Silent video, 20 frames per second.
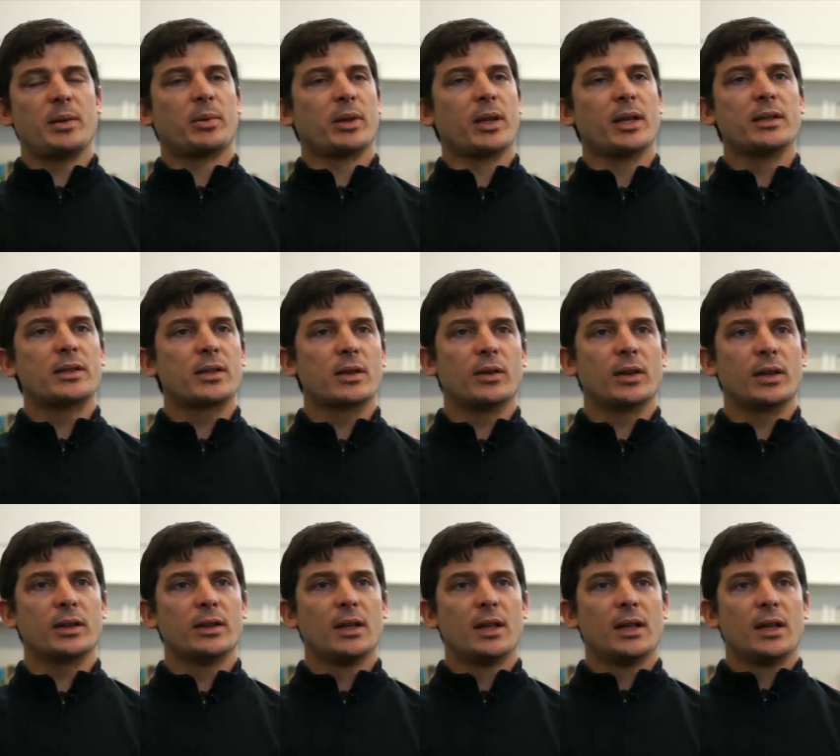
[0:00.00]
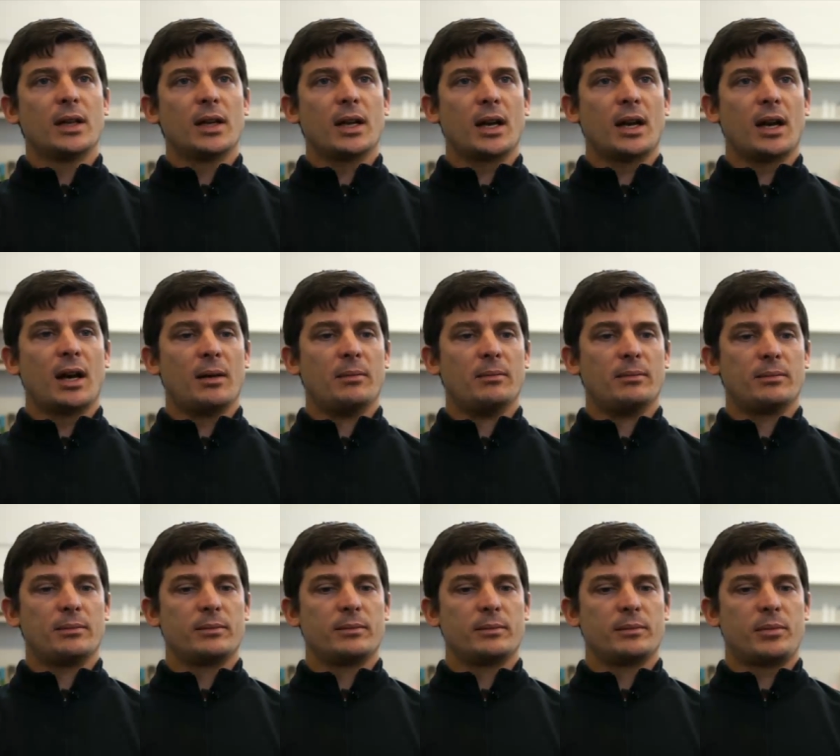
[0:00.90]
people into it.
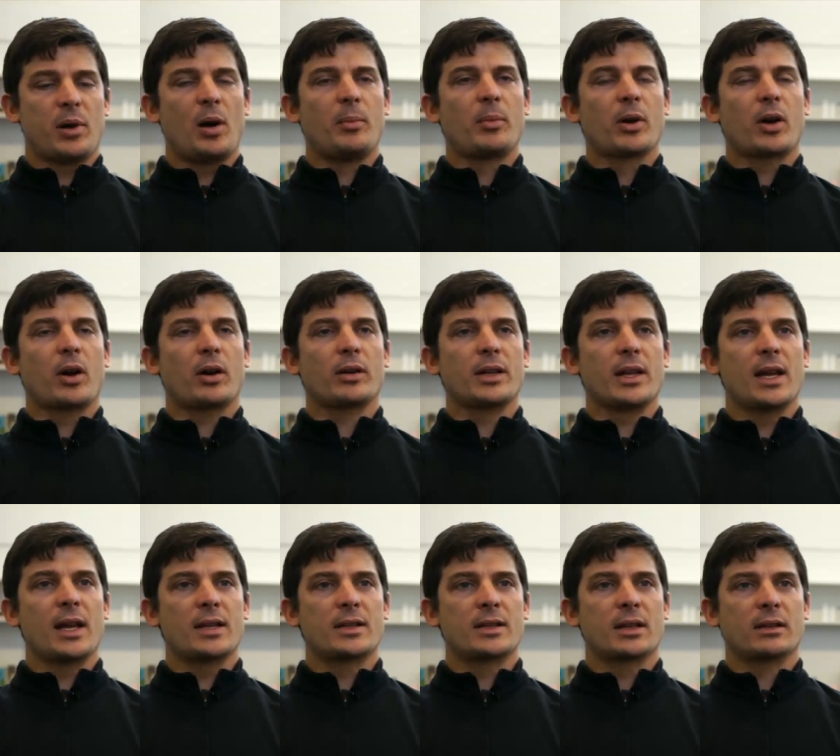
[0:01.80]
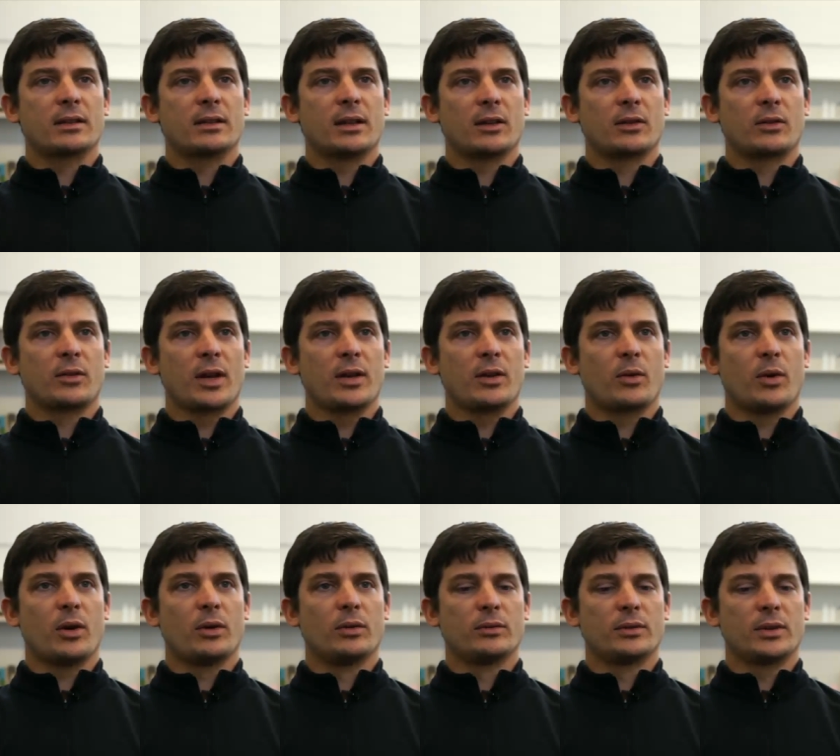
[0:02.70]
Um, Paul McCartney has a, a great
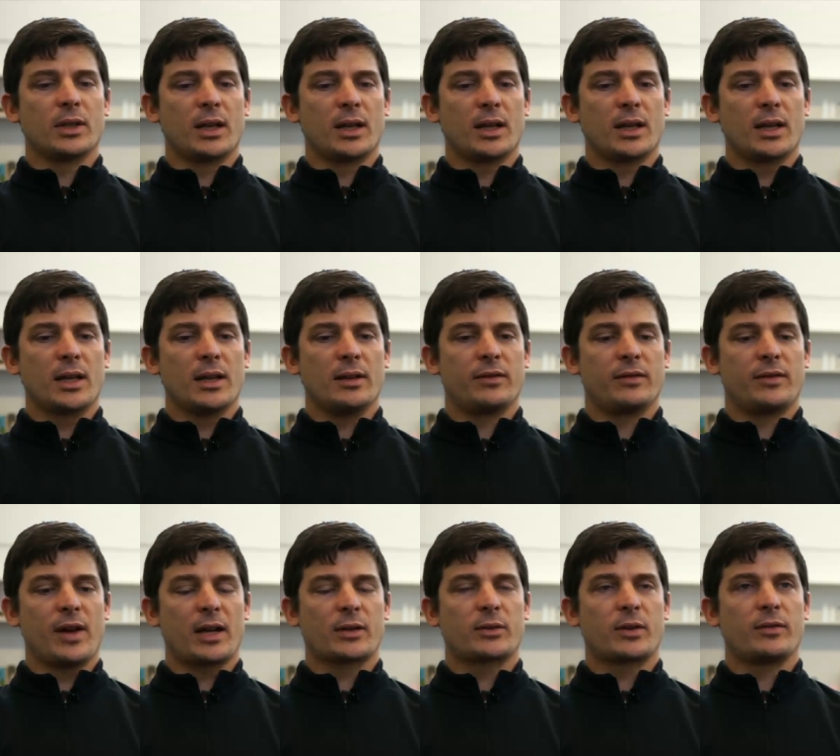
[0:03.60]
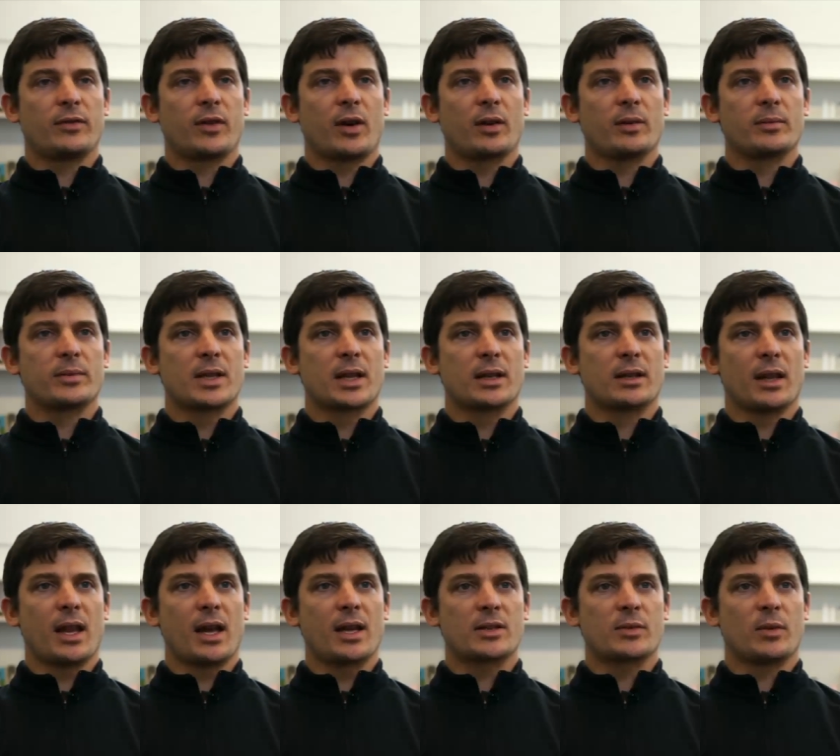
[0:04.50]
quote uh, if factory farms had
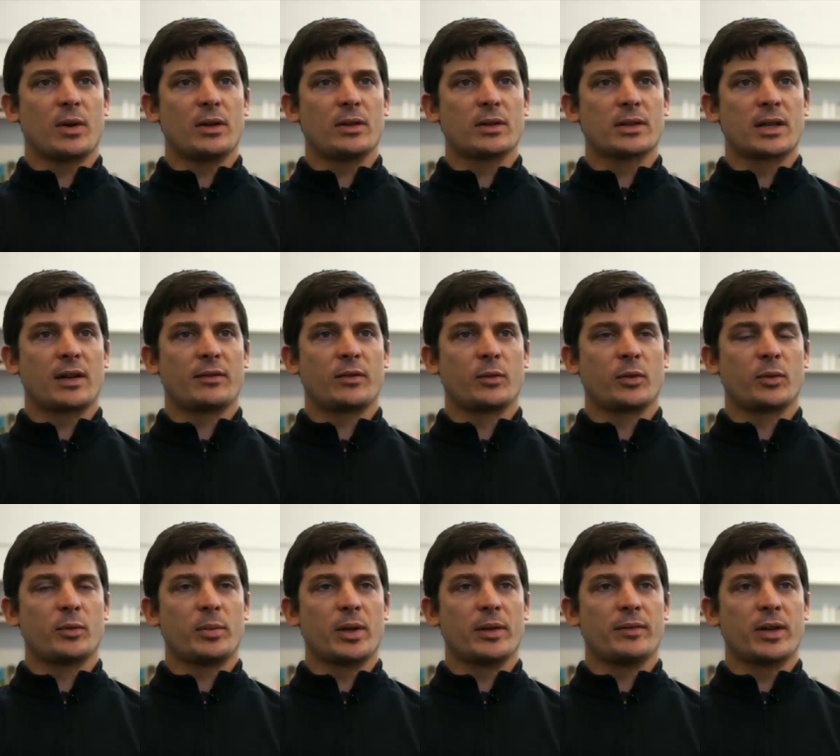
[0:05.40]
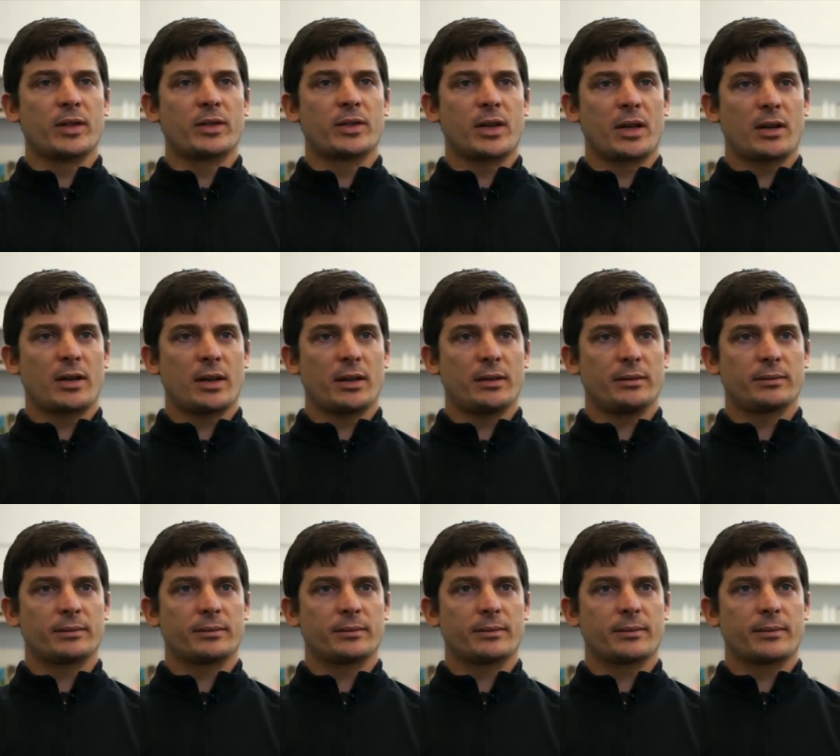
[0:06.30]
glass walls, everyone would be a
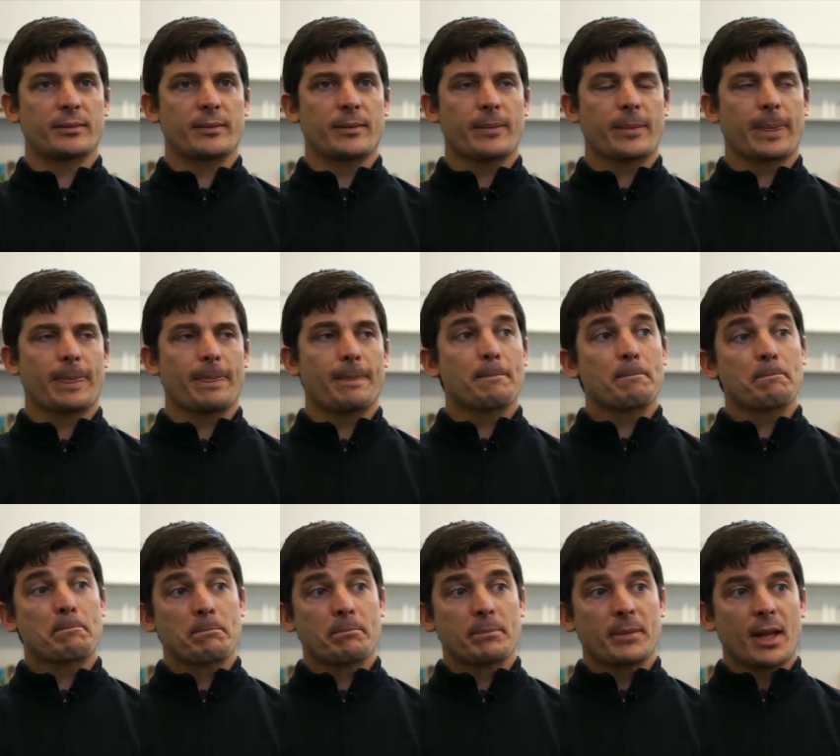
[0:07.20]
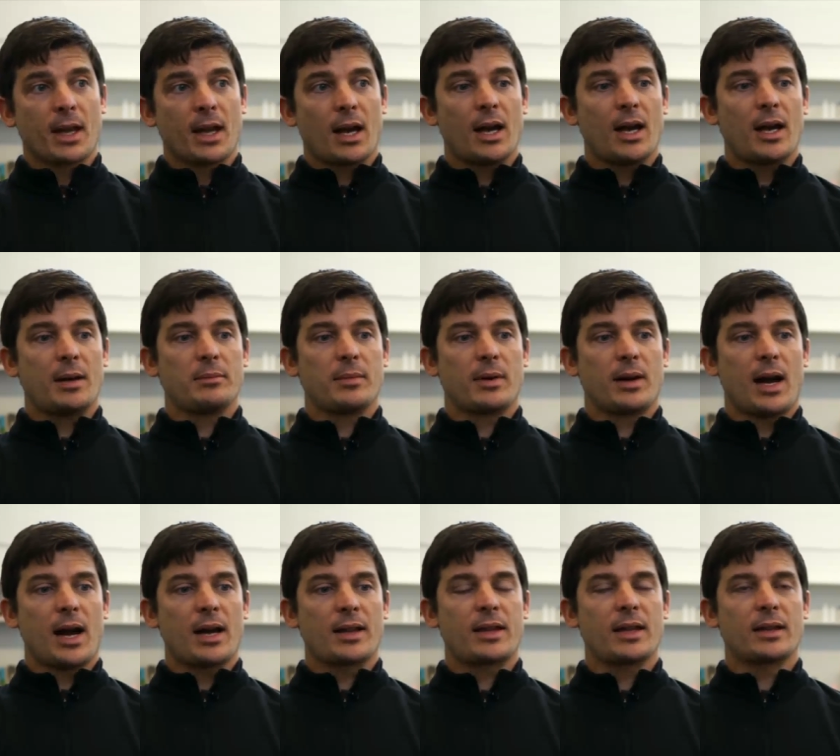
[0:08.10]
vegetarian. Um,
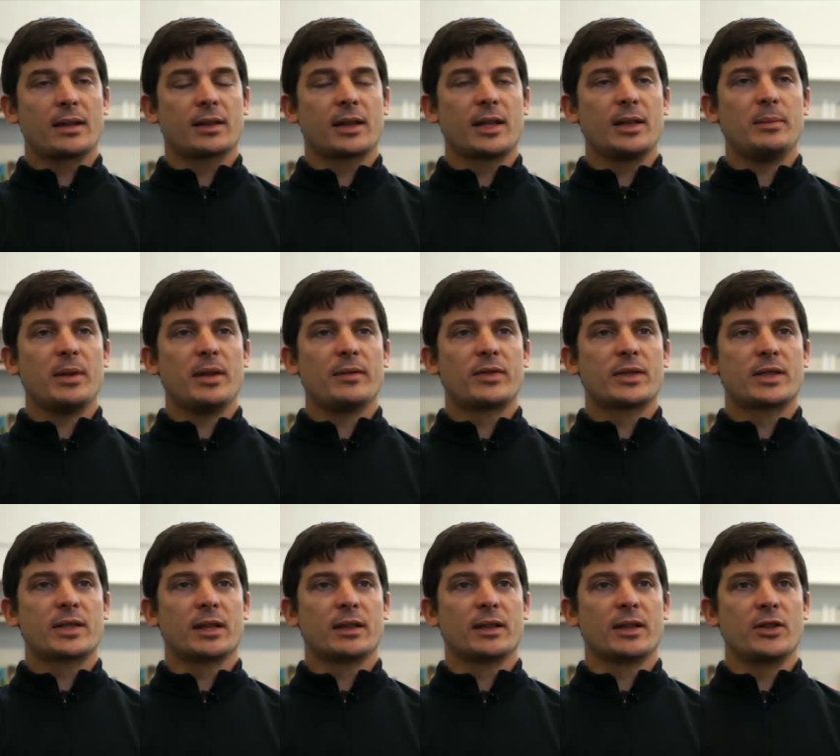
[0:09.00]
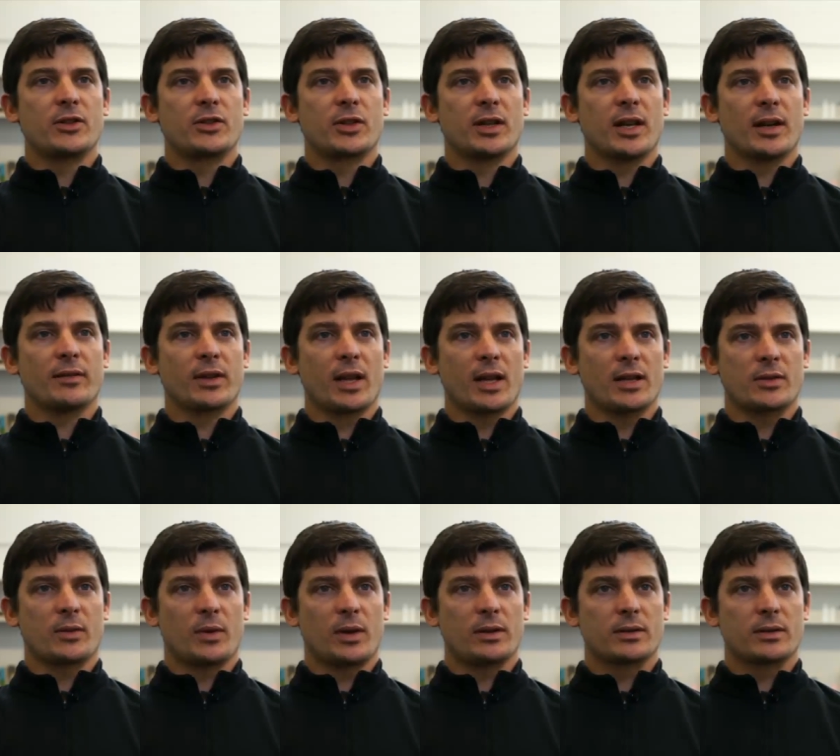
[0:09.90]
I think clean meat facilities should have glass